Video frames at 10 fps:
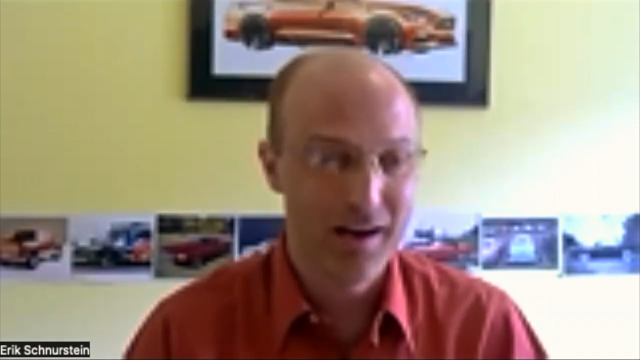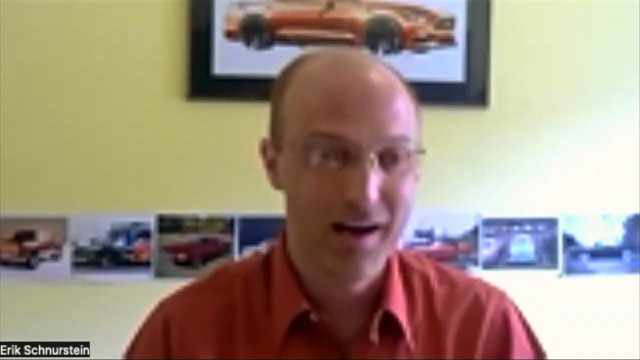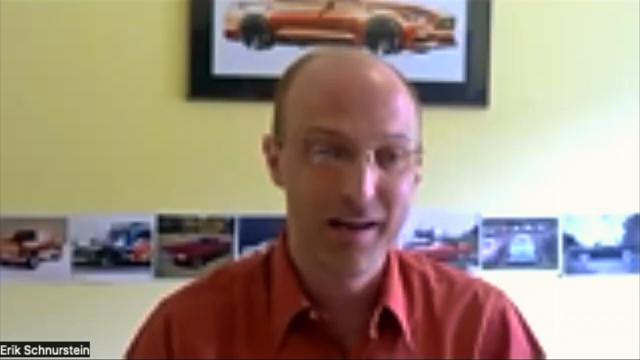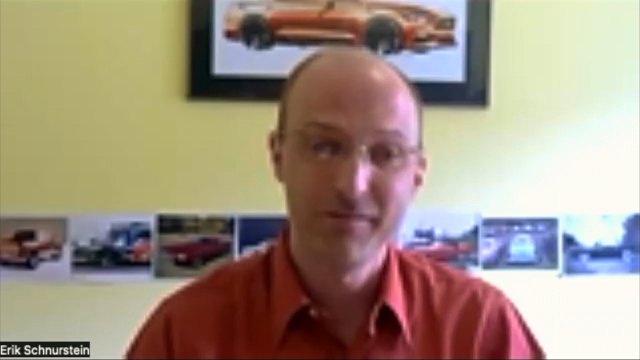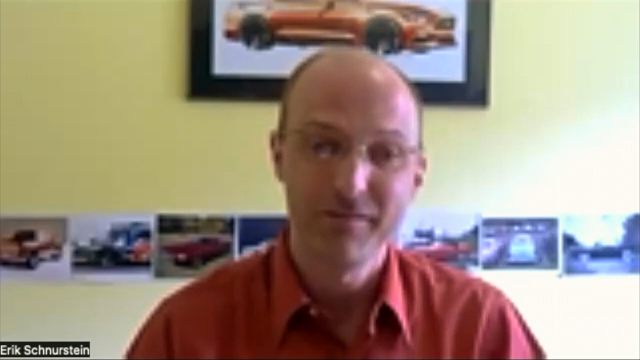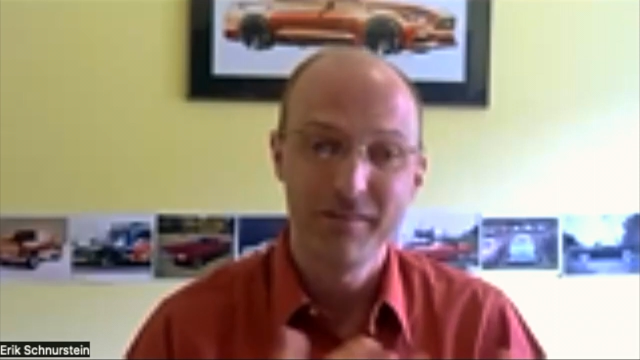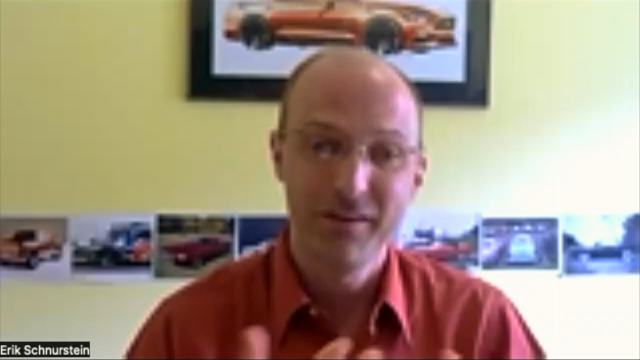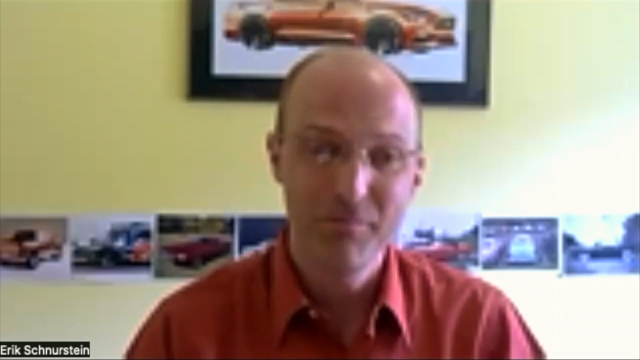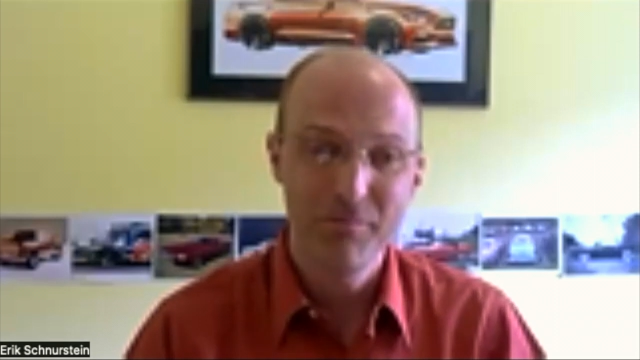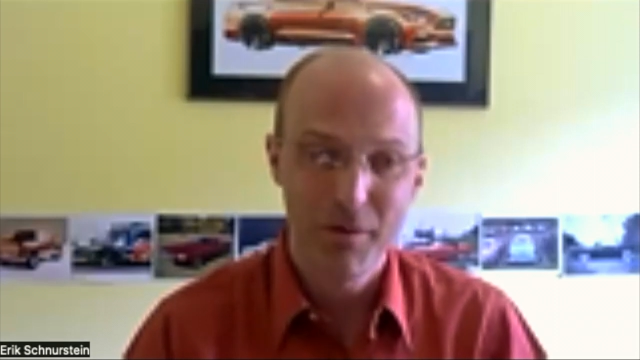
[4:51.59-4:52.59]
I have
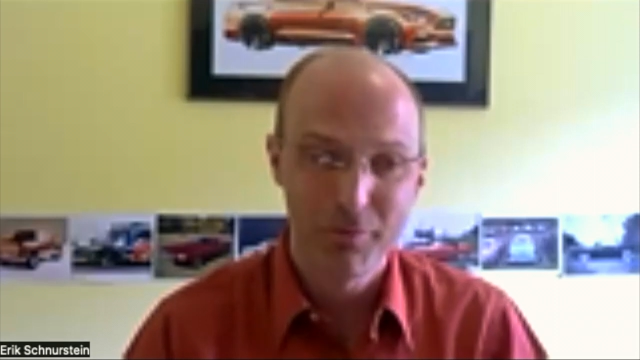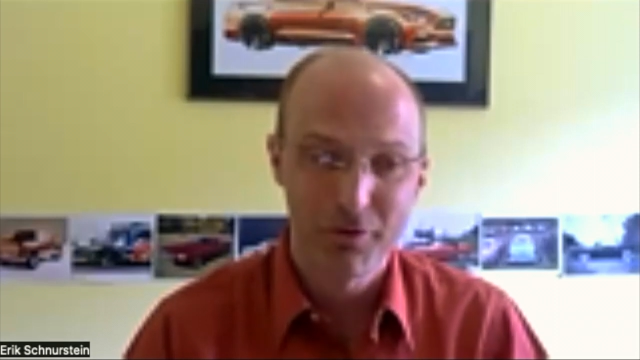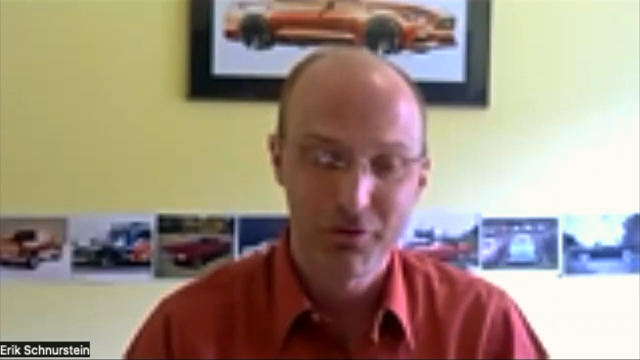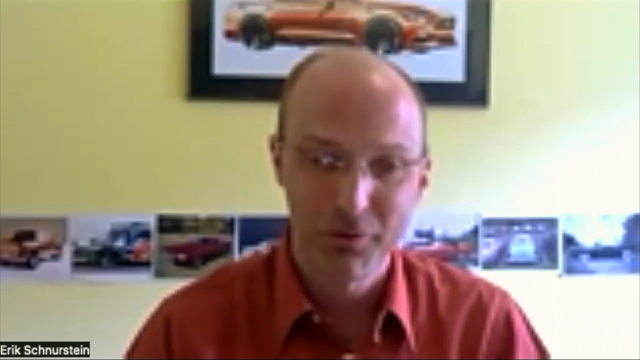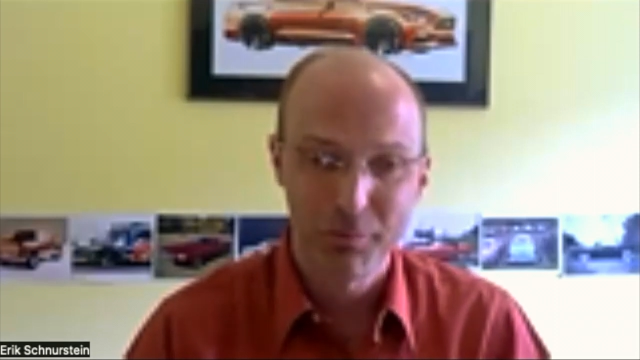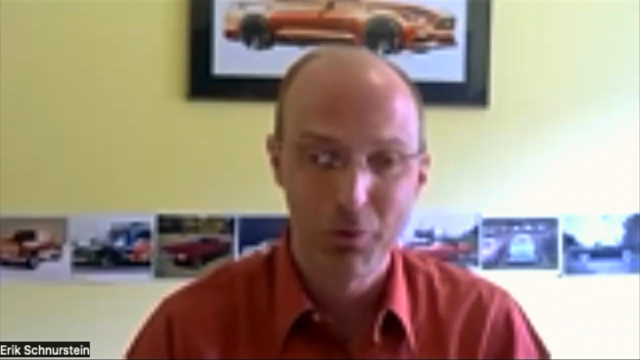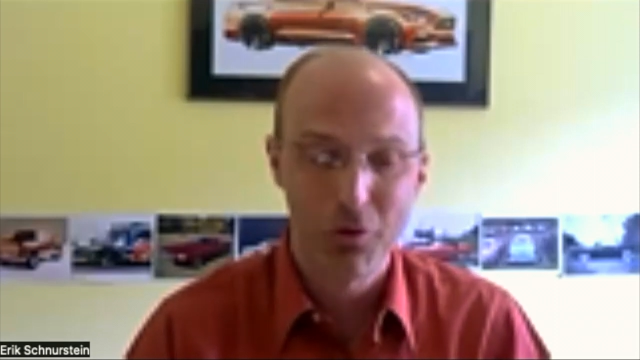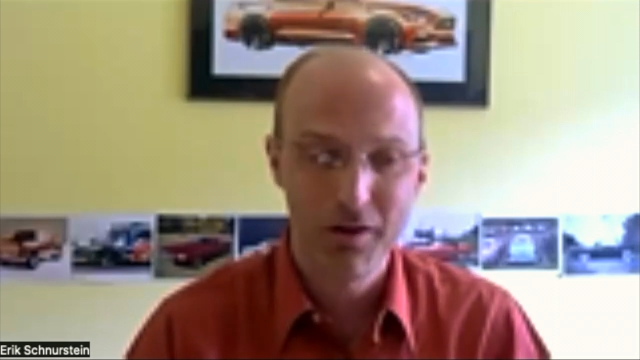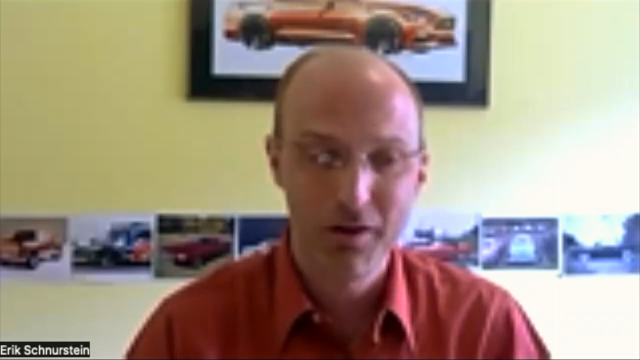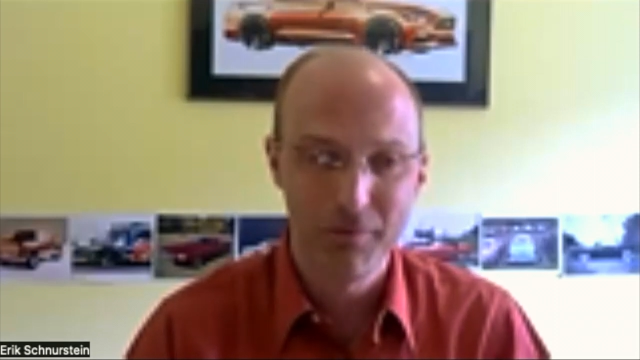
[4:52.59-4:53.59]
team members
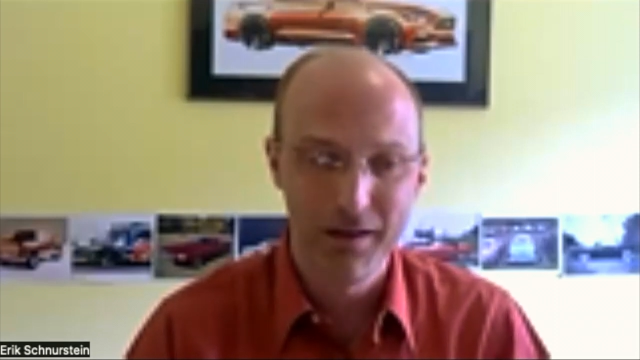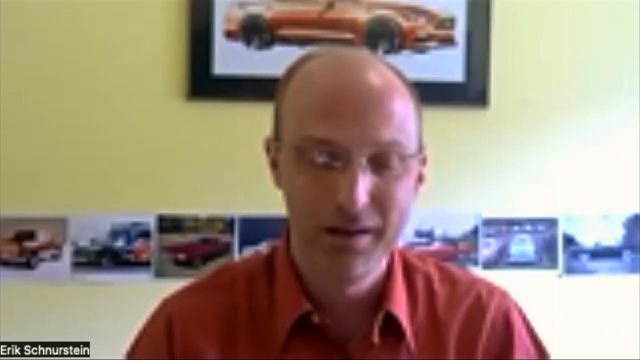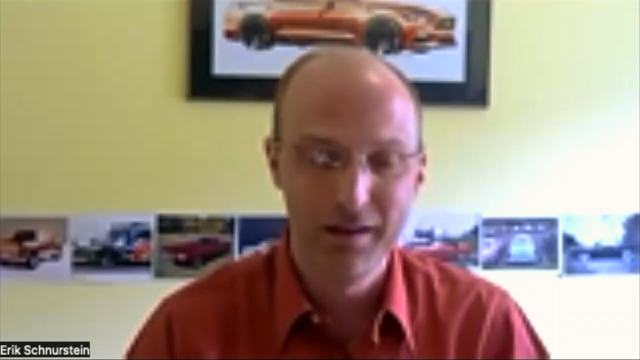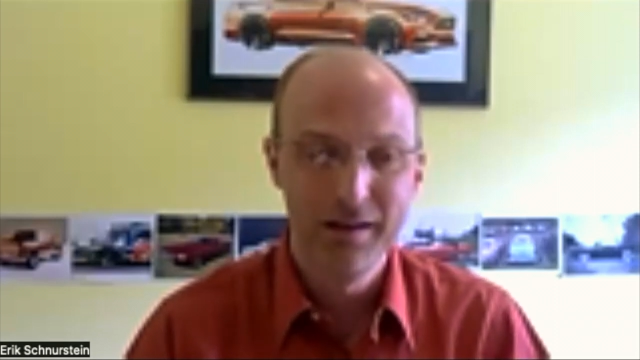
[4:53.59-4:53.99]
supporting me